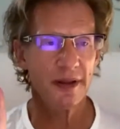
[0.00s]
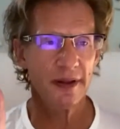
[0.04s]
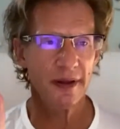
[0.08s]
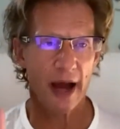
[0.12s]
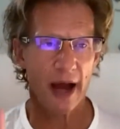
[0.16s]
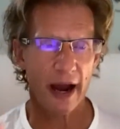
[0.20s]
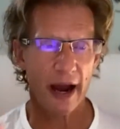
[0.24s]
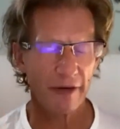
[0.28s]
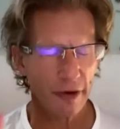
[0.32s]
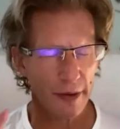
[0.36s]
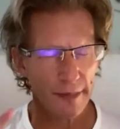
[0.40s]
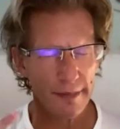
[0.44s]

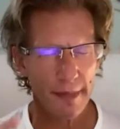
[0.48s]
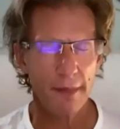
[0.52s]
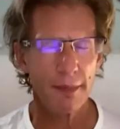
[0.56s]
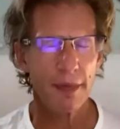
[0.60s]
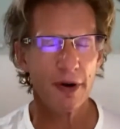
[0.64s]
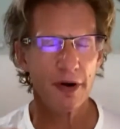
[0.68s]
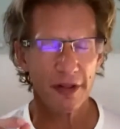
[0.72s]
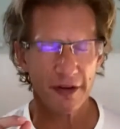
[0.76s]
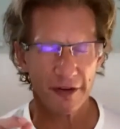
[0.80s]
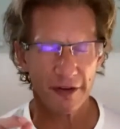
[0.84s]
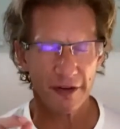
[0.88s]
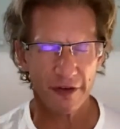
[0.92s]
I
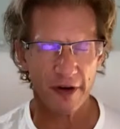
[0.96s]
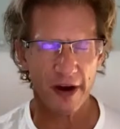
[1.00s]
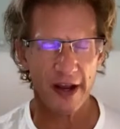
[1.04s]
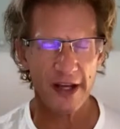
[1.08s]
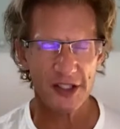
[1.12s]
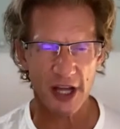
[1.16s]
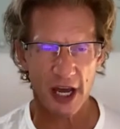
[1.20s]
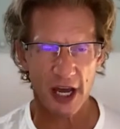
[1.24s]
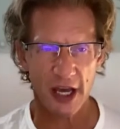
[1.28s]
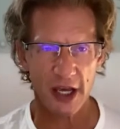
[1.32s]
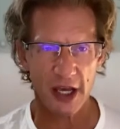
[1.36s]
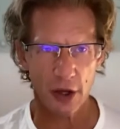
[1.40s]
remember the
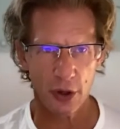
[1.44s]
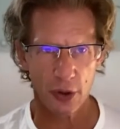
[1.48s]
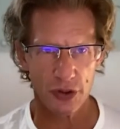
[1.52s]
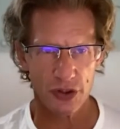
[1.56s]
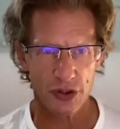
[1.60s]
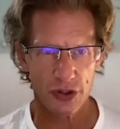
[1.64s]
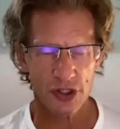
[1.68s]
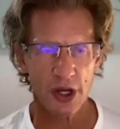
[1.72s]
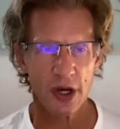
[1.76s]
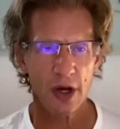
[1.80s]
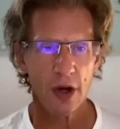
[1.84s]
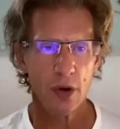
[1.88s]
phrase I
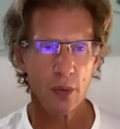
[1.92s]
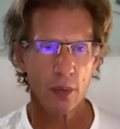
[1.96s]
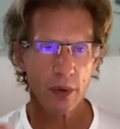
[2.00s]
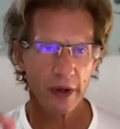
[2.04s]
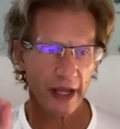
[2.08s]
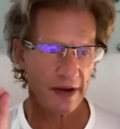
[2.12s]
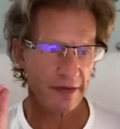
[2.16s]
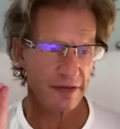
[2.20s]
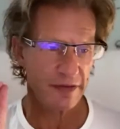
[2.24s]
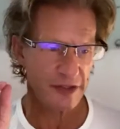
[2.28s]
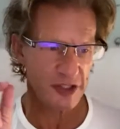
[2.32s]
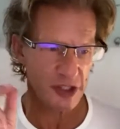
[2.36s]
used when
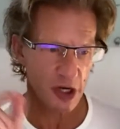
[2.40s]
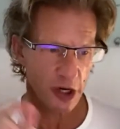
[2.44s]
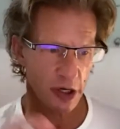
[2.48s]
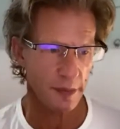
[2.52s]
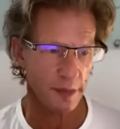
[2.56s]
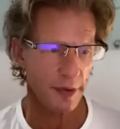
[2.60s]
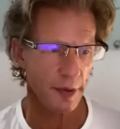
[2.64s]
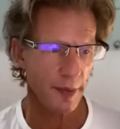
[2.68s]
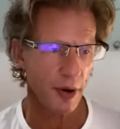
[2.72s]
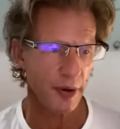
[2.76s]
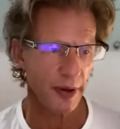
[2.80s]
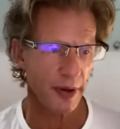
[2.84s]
I started
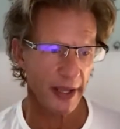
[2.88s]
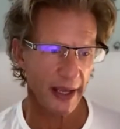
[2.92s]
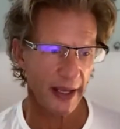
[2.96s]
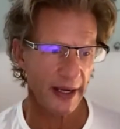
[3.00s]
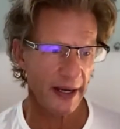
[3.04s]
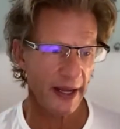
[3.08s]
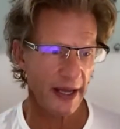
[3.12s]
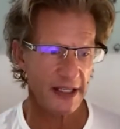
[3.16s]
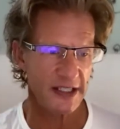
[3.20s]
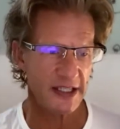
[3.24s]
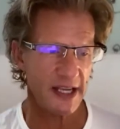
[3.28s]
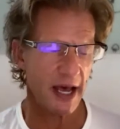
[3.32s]
promoting it.
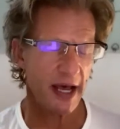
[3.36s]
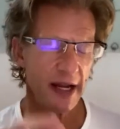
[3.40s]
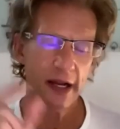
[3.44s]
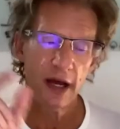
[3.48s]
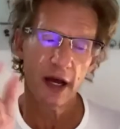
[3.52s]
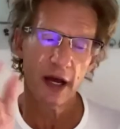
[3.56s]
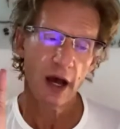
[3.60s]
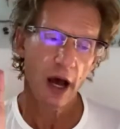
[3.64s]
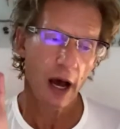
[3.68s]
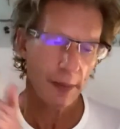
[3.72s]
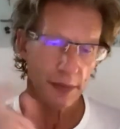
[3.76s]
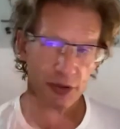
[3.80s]
I said,
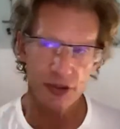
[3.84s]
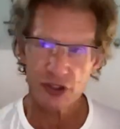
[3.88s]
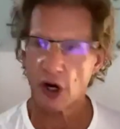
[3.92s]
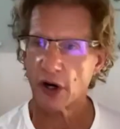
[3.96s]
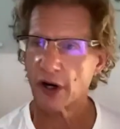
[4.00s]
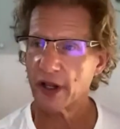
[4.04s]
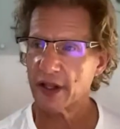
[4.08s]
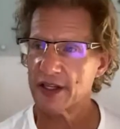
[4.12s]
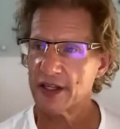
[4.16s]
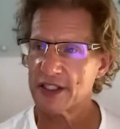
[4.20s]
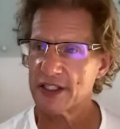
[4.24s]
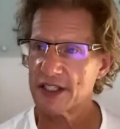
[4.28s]
I'm
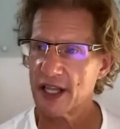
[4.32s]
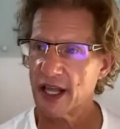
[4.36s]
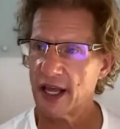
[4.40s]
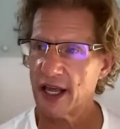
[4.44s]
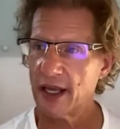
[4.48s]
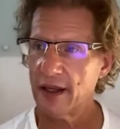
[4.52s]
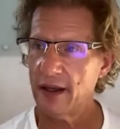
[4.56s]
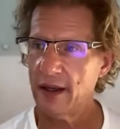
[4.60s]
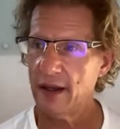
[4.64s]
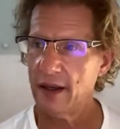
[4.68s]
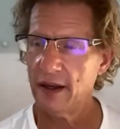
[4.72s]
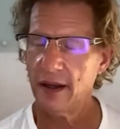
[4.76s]
starting this
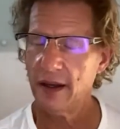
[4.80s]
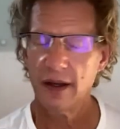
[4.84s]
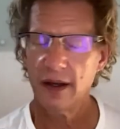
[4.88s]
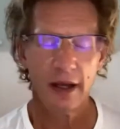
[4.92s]
thing.